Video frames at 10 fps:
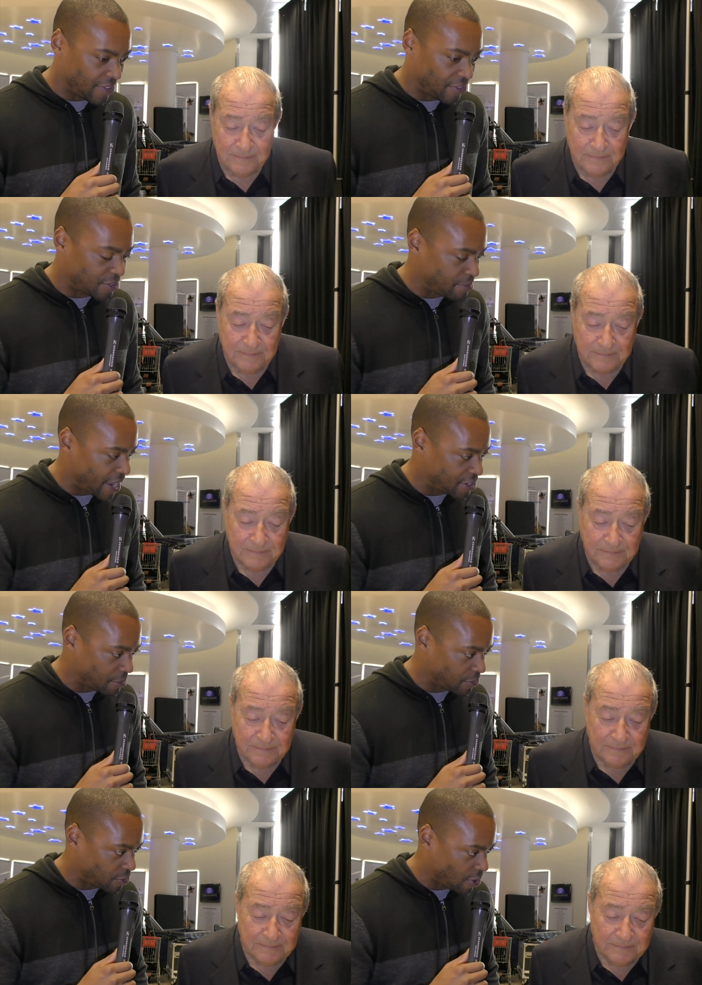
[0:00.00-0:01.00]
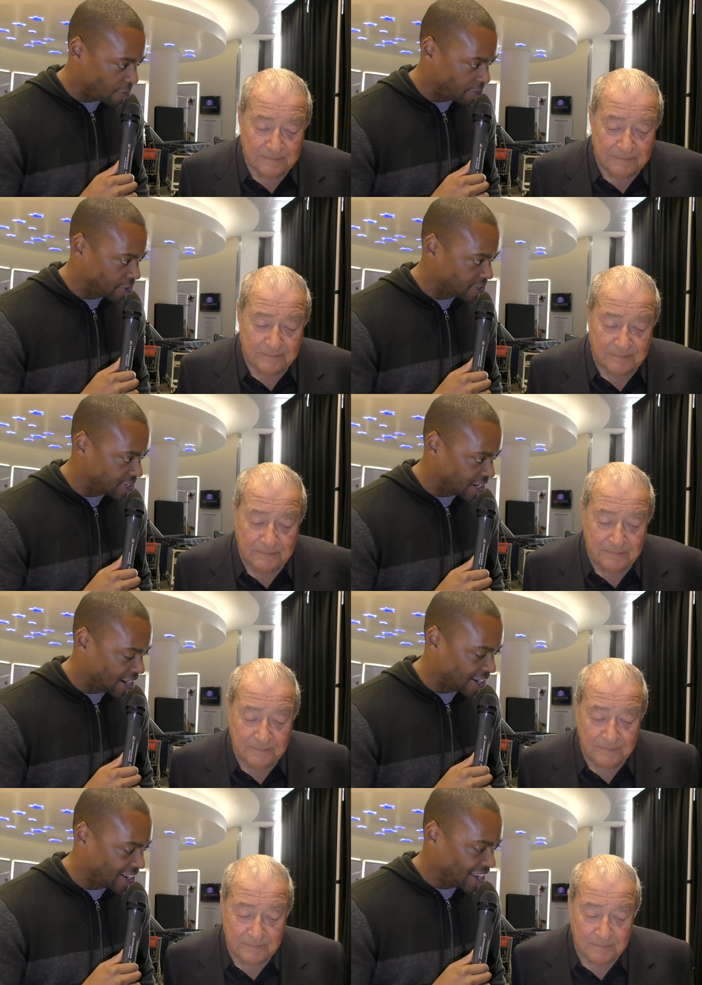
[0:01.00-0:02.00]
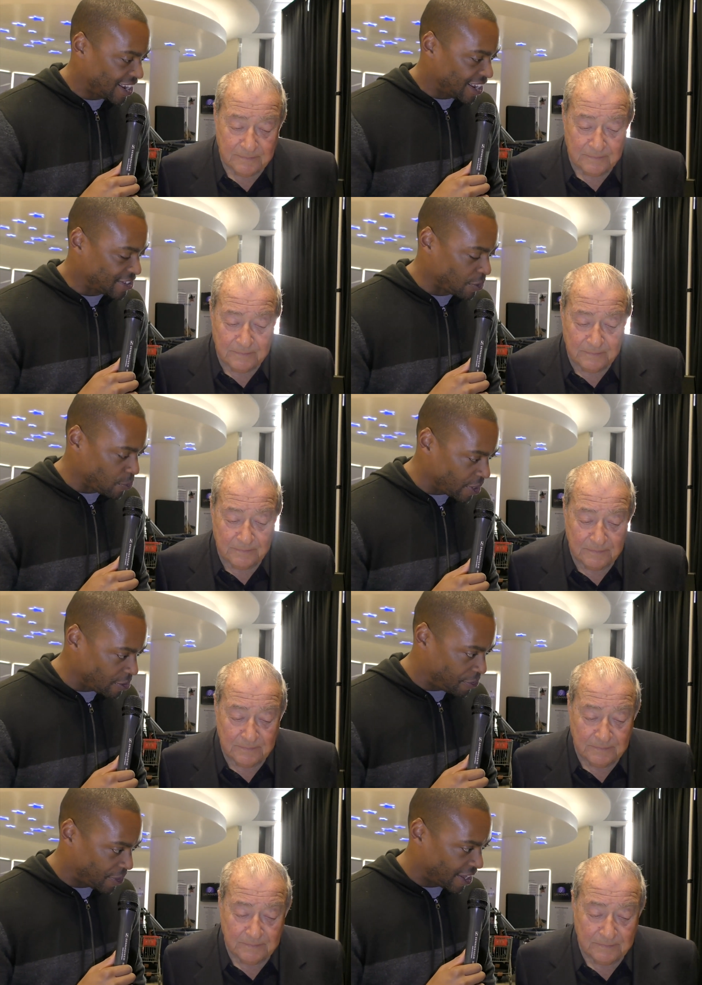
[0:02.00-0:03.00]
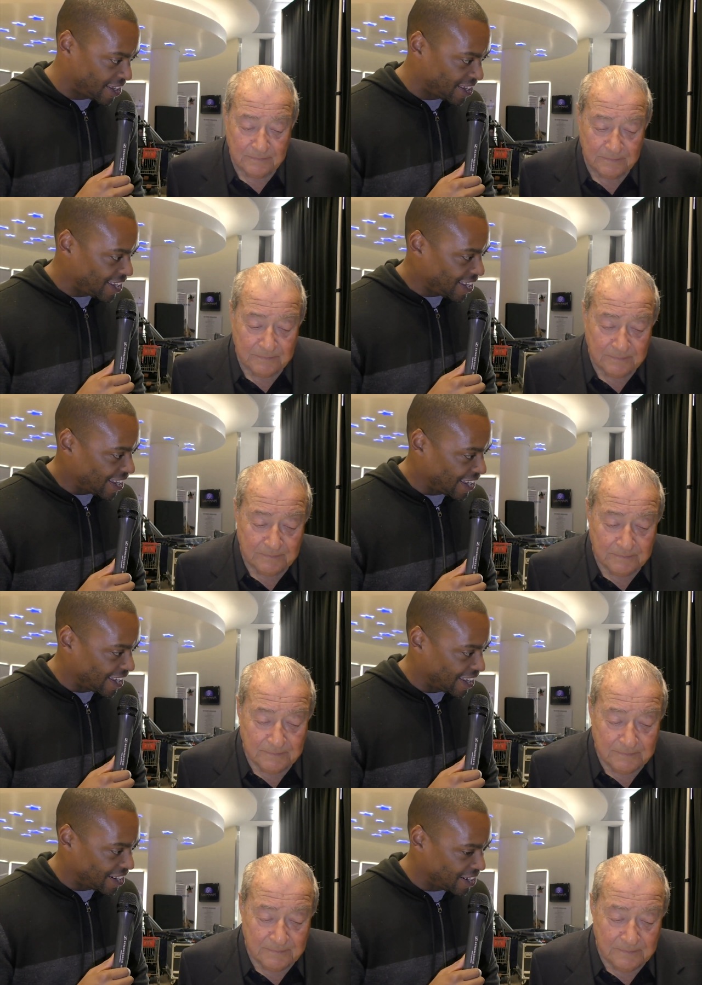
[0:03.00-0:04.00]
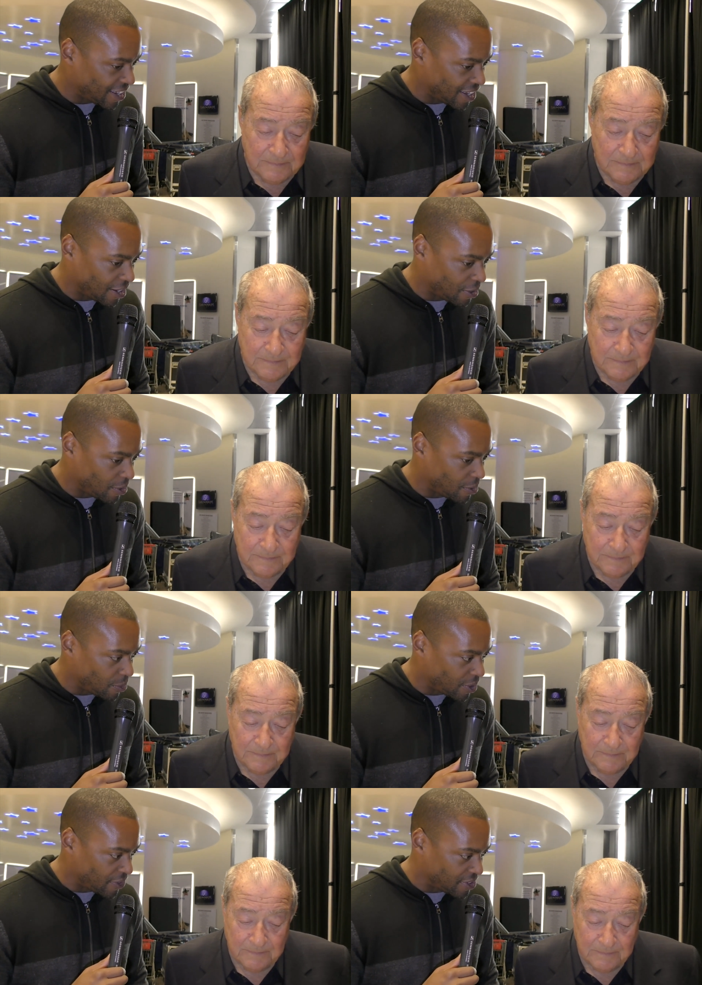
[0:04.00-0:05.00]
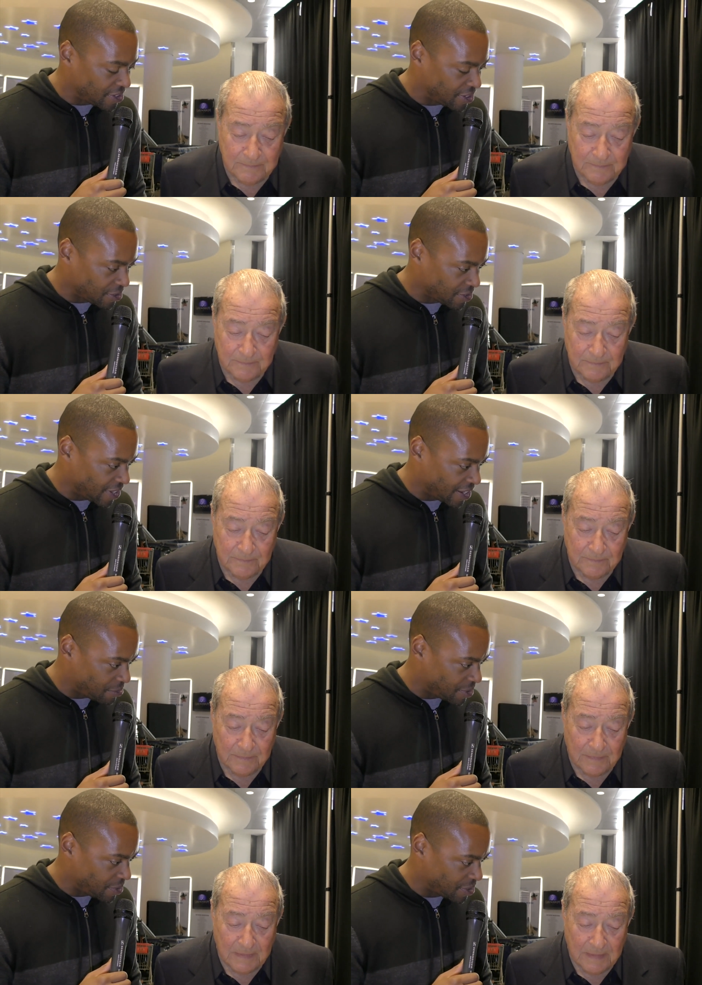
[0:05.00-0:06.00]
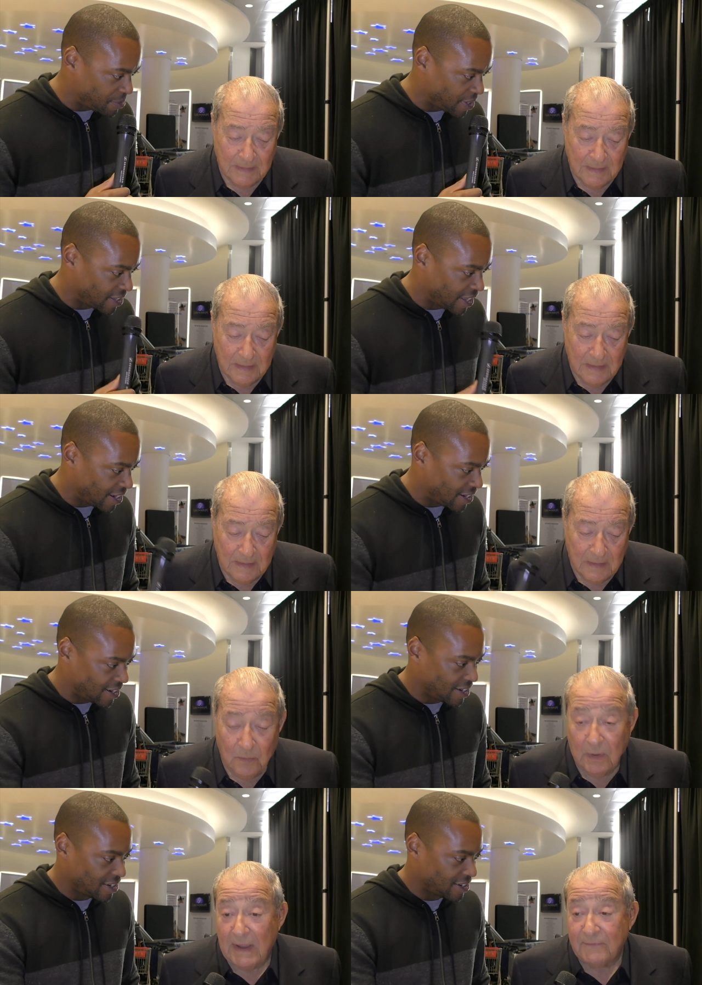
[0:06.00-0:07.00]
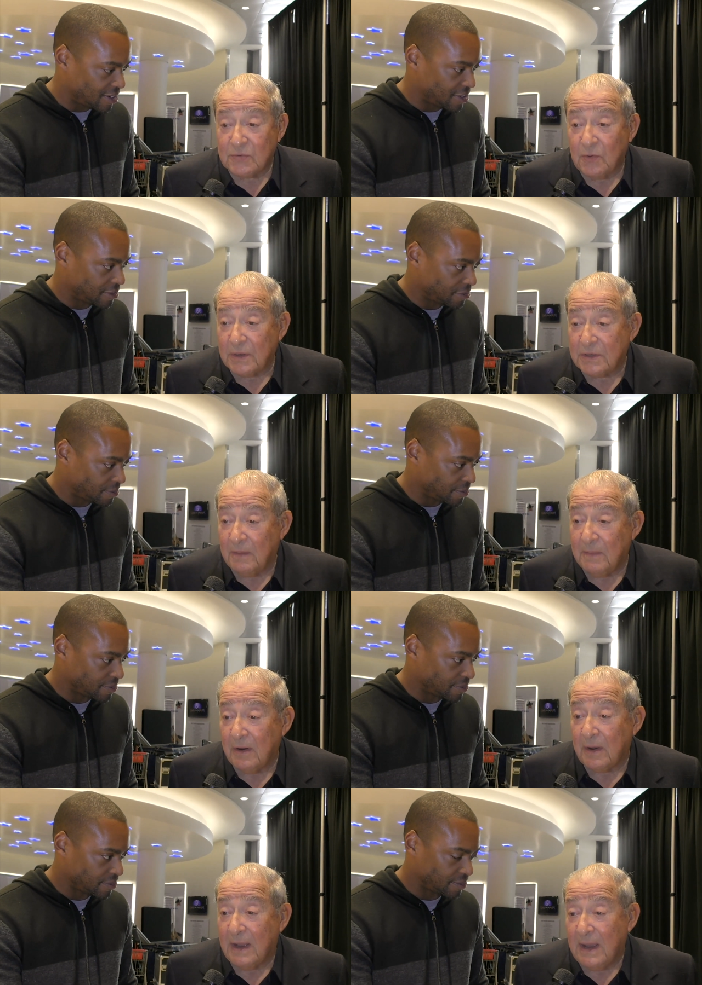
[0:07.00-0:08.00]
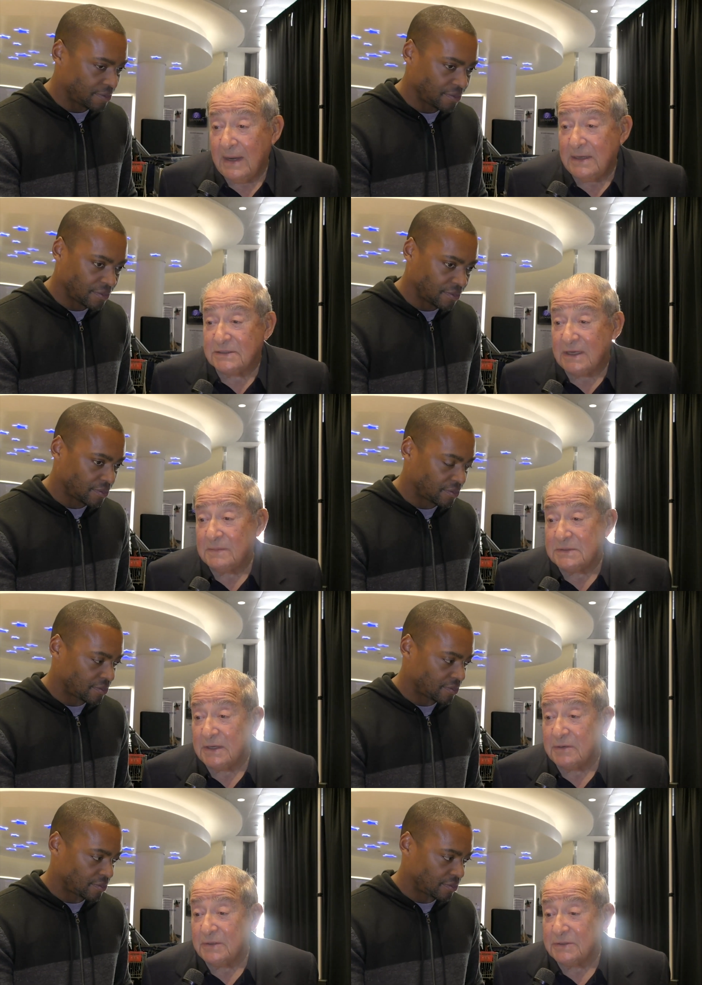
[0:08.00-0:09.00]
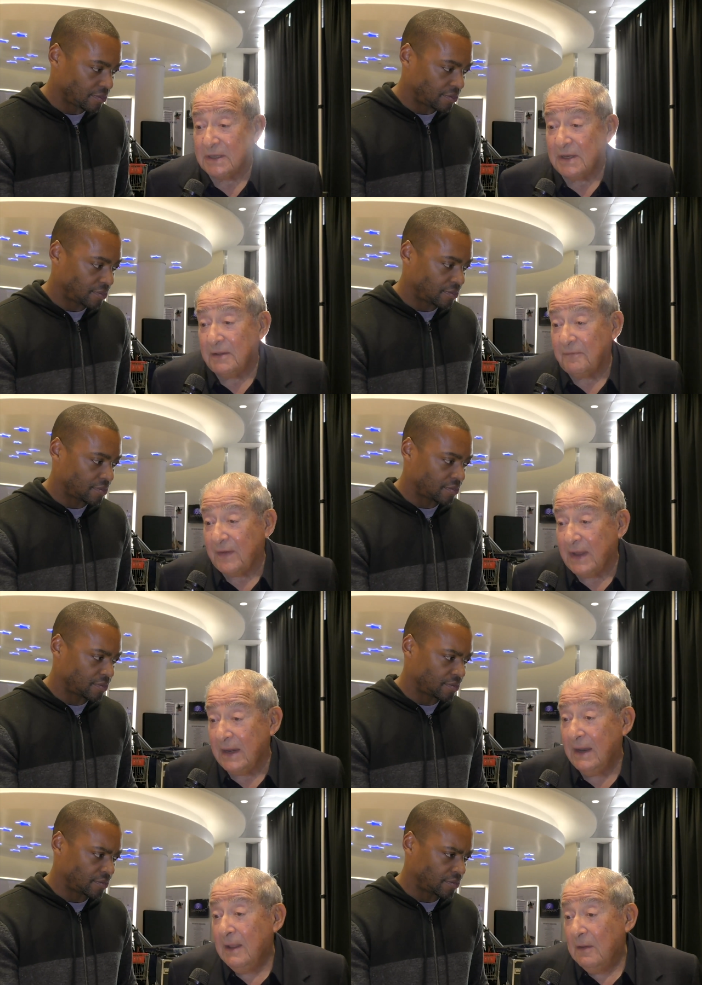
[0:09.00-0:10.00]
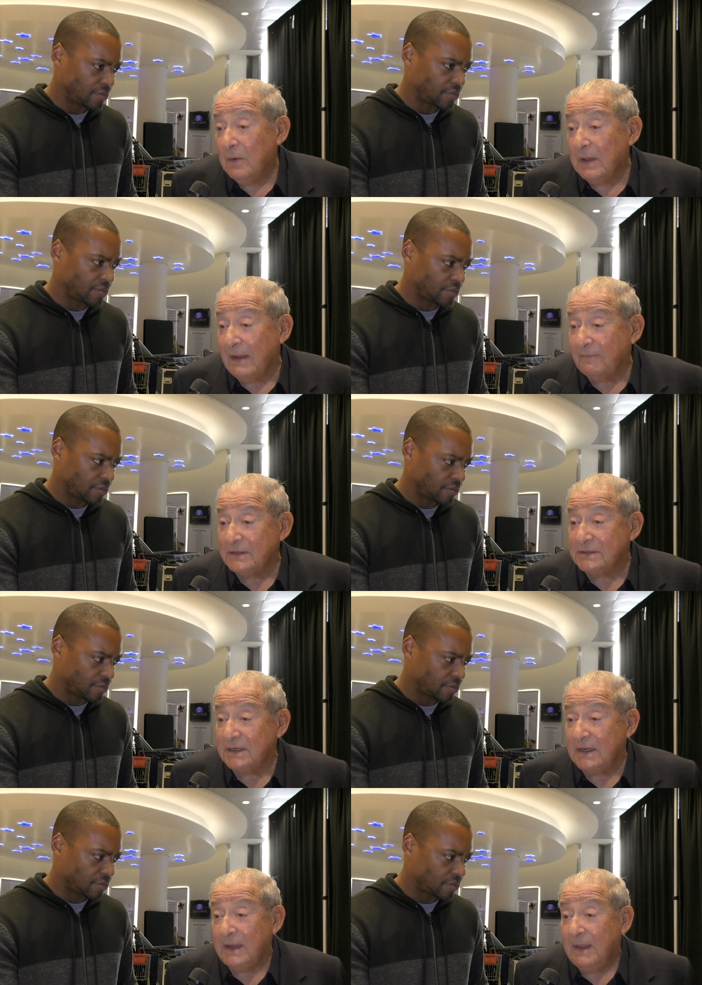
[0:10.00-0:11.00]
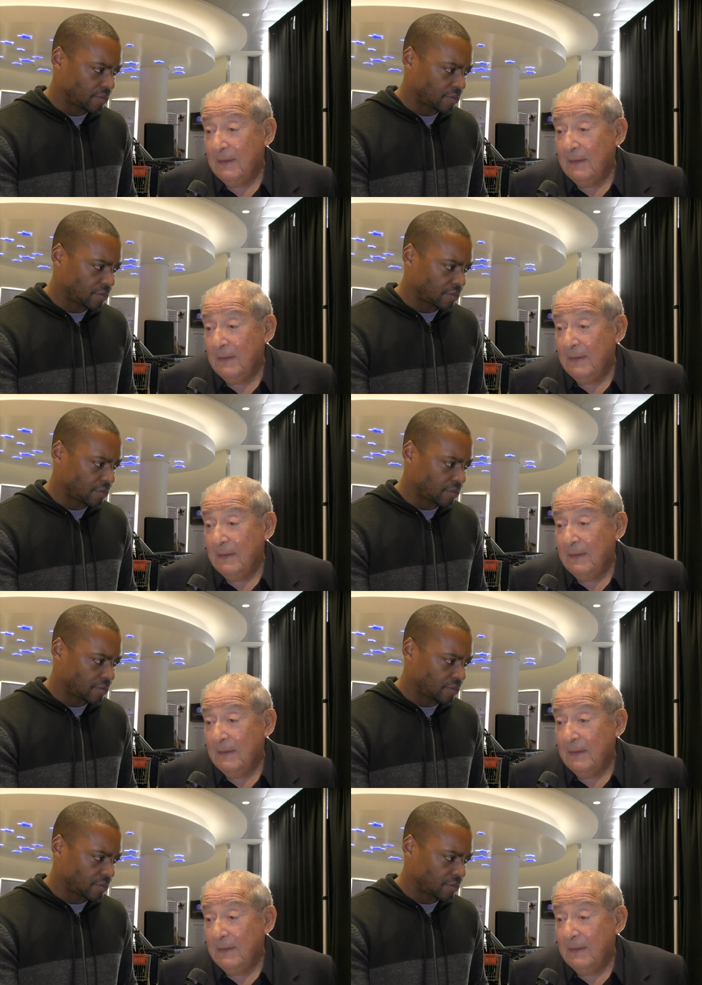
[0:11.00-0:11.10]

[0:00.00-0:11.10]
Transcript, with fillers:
Speaker 1: this matchup with Crawford and Khan. Is that a real thing? And uh, what are the details
Speaker 2: on that? When can we expect that? Well, I've talked to Amir Khan. He seems interested in the fight. We'll have to see.